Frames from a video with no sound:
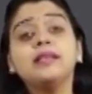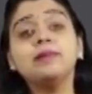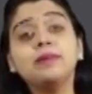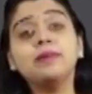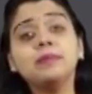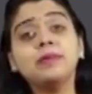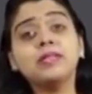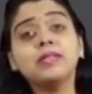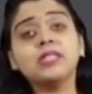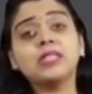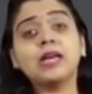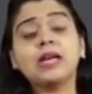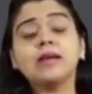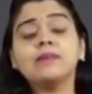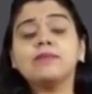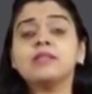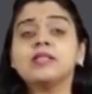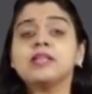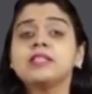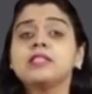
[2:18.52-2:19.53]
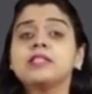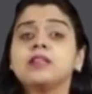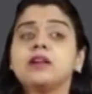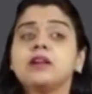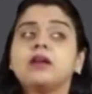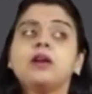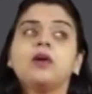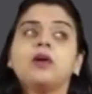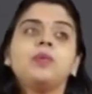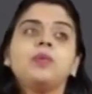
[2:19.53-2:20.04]
There may be times that
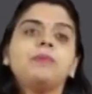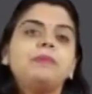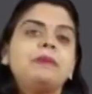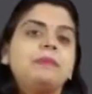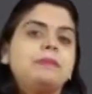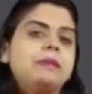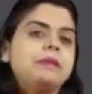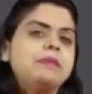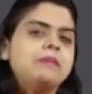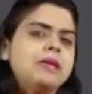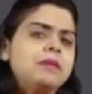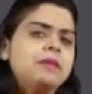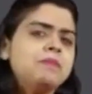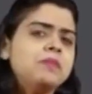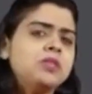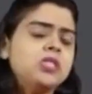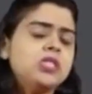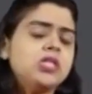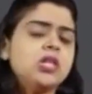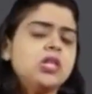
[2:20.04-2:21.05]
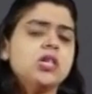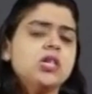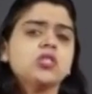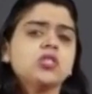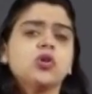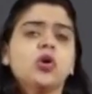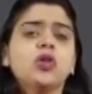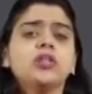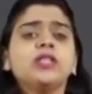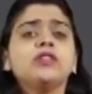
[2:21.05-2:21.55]
where people make
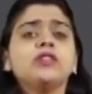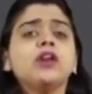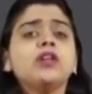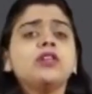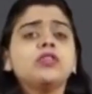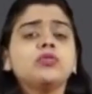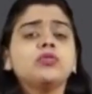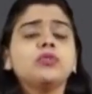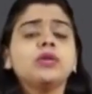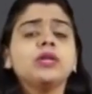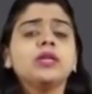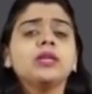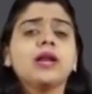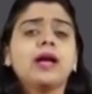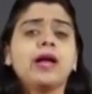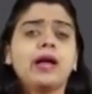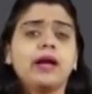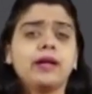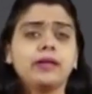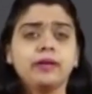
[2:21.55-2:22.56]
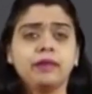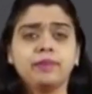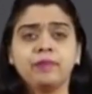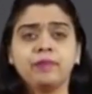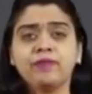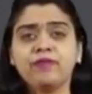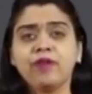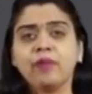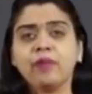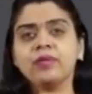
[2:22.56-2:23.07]
mistakes or they're not doing a
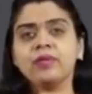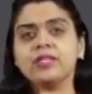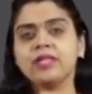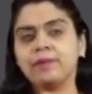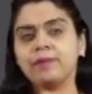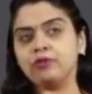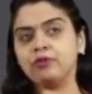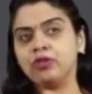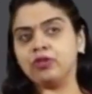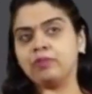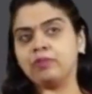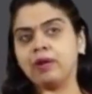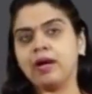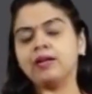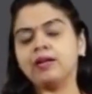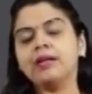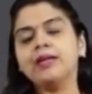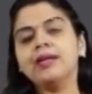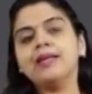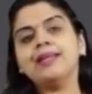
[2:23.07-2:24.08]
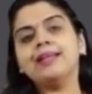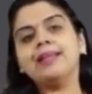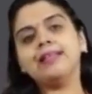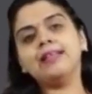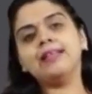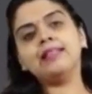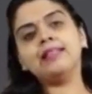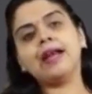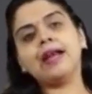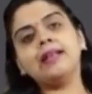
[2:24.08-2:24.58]
performance up to the mark.
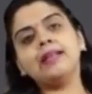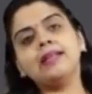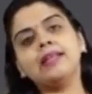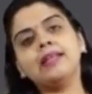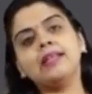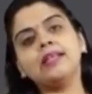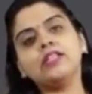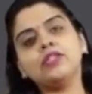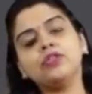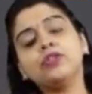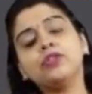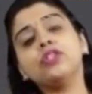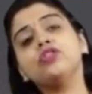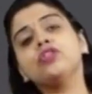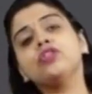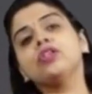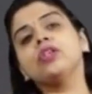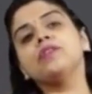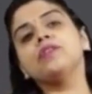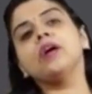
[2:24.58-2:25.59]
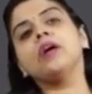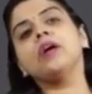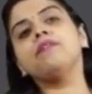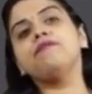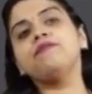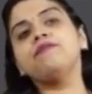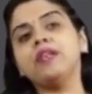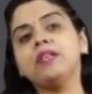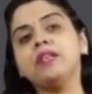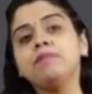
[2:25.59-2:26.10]
In that case, you need to give a
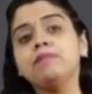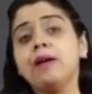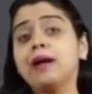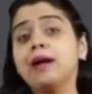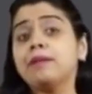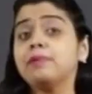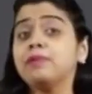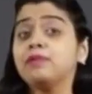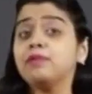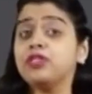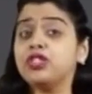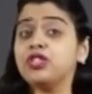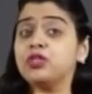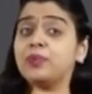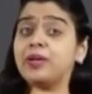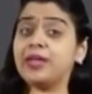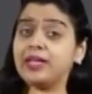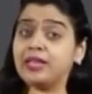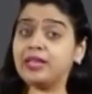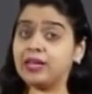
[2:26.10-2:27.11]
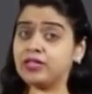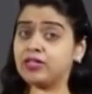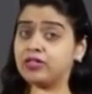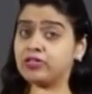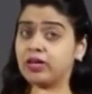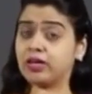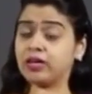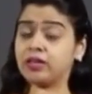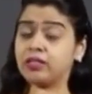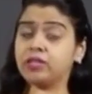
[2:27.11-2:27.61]
feedback, but which is very
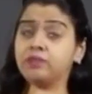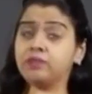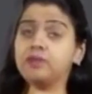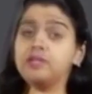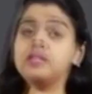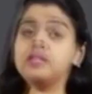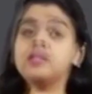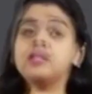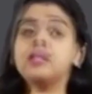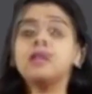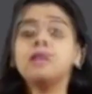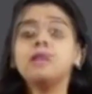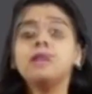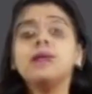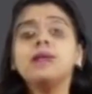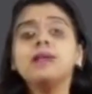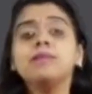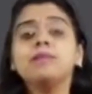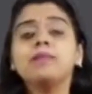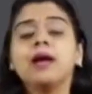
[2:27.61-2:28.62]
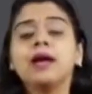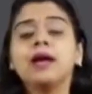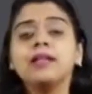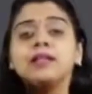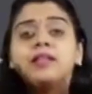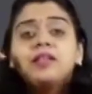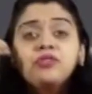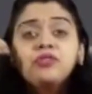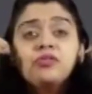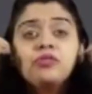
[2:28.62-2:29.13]
constructive. It's keeping in
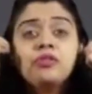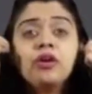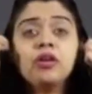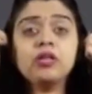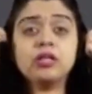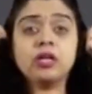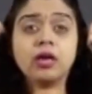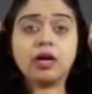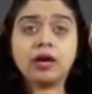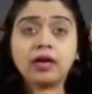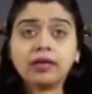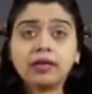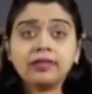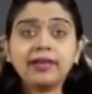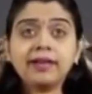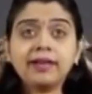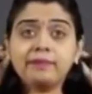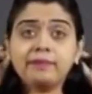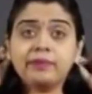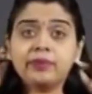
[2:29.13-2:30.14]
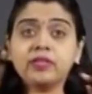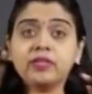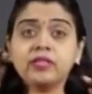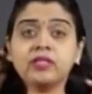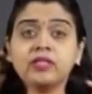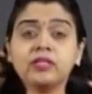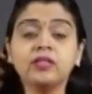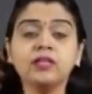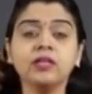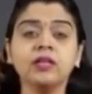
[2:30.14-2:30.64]
mind that you do not hurt that
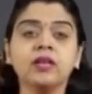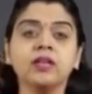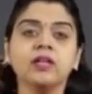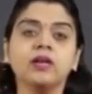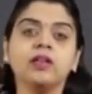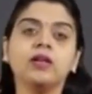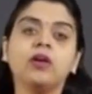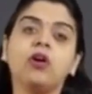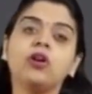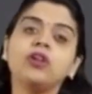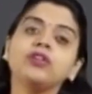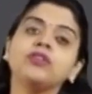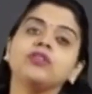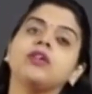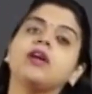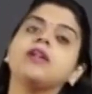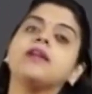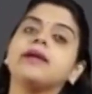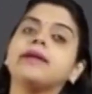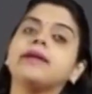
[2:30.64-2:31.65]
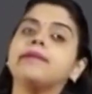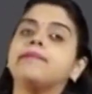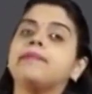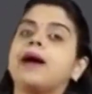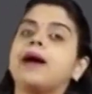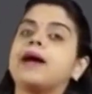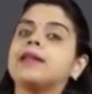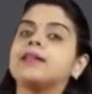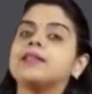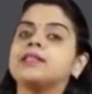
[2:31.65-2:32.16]
person or you do not
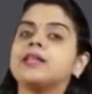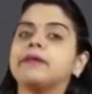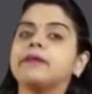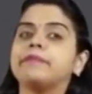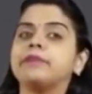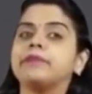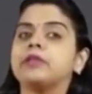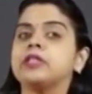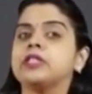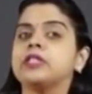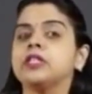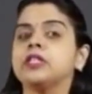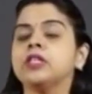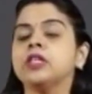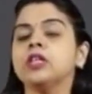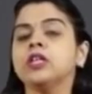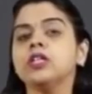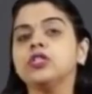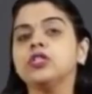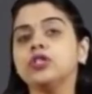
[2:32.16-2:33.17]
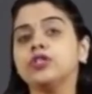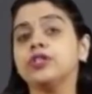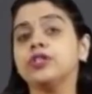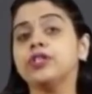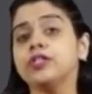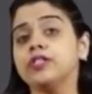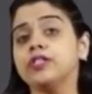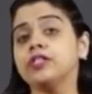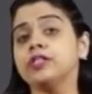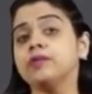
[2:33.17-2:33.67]
embarrass that person. So
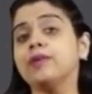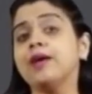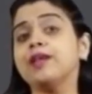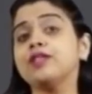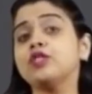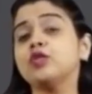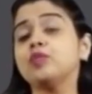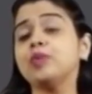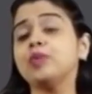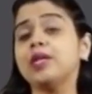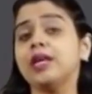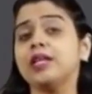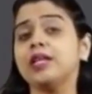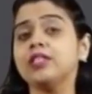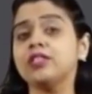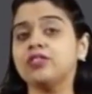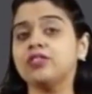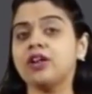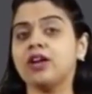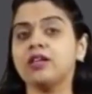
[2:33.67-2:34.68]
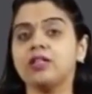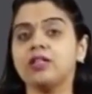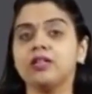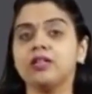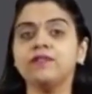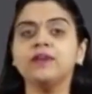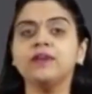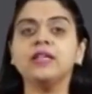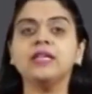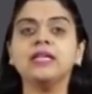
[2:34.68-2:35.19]
criticism has to be
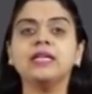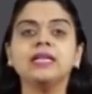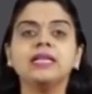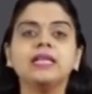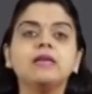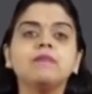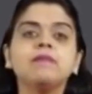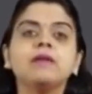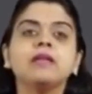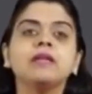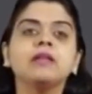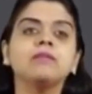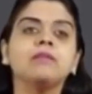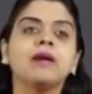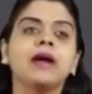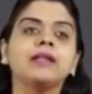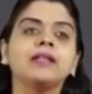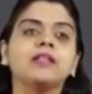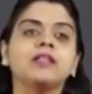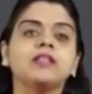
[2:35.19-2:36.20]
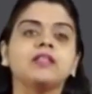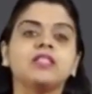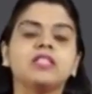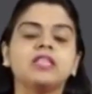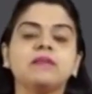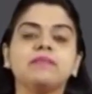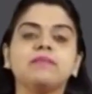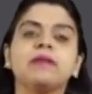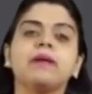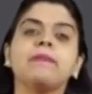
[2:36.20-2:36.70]
constructive, keeping in mind that the
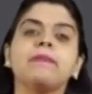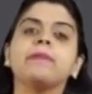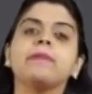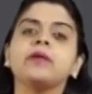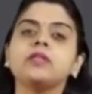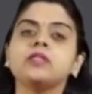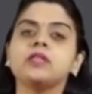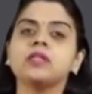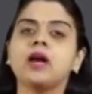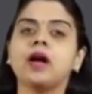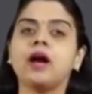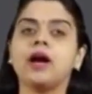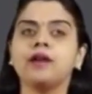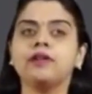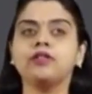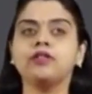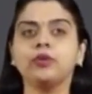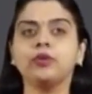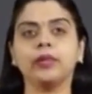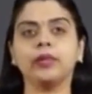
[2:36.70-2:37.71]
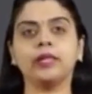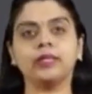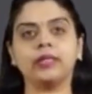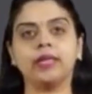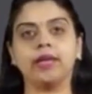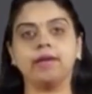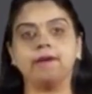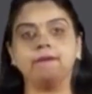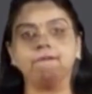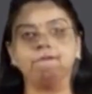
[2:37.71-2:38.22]
team members are doing
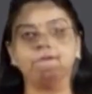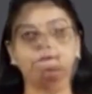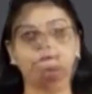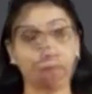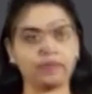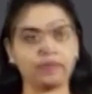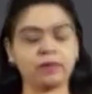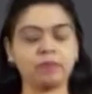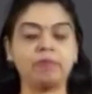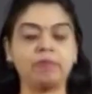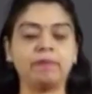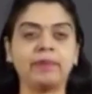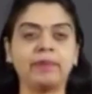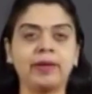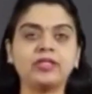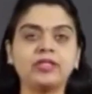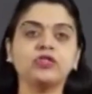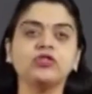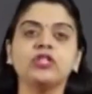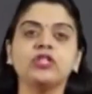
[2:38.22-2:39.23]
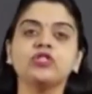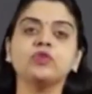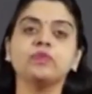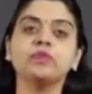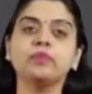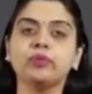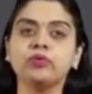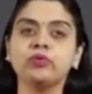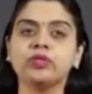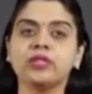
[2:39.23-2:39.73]
their optimum best. You need
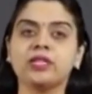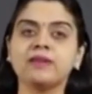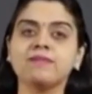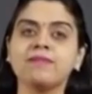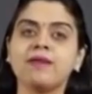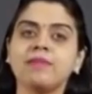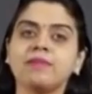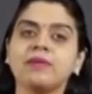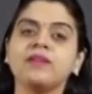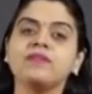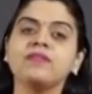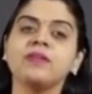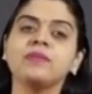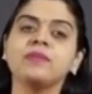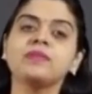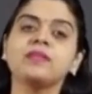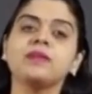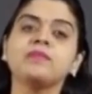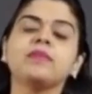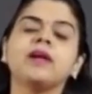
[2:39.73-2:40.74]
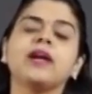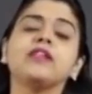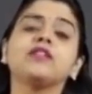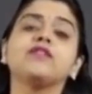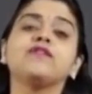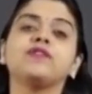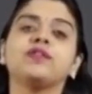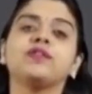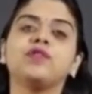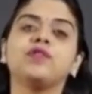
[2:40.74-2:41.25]
to boost them up, give them some
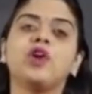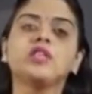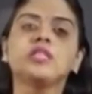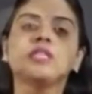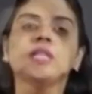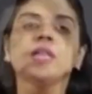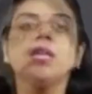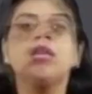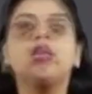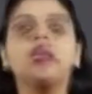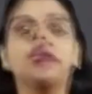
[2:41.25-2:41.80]
kind of rewards.